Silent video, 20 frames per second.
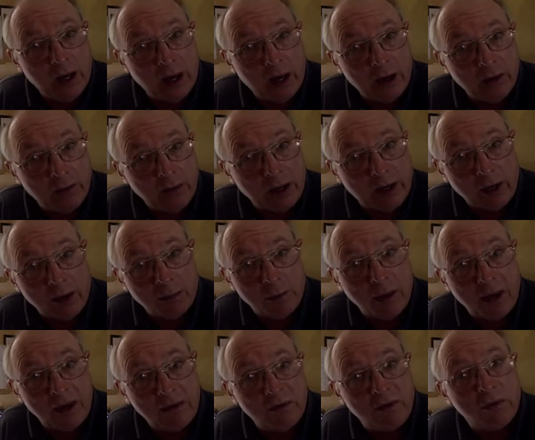on a regular
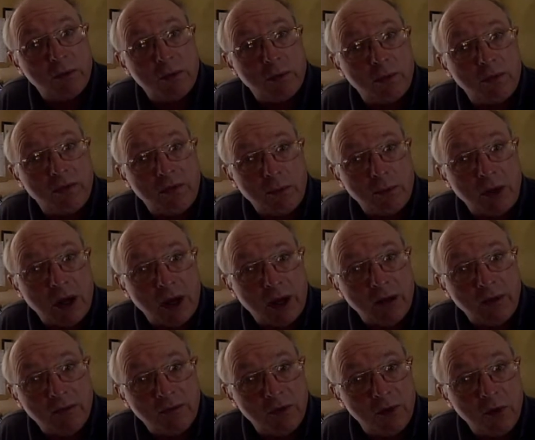basis with some
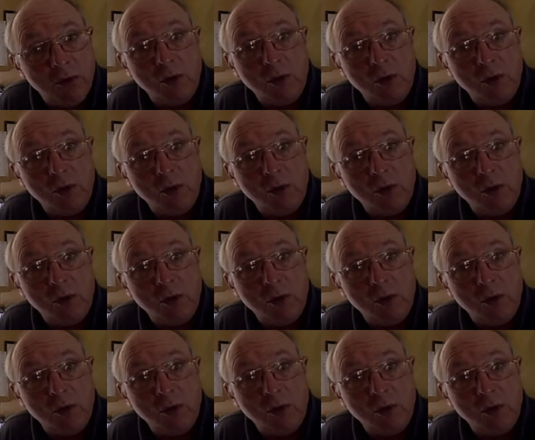kind of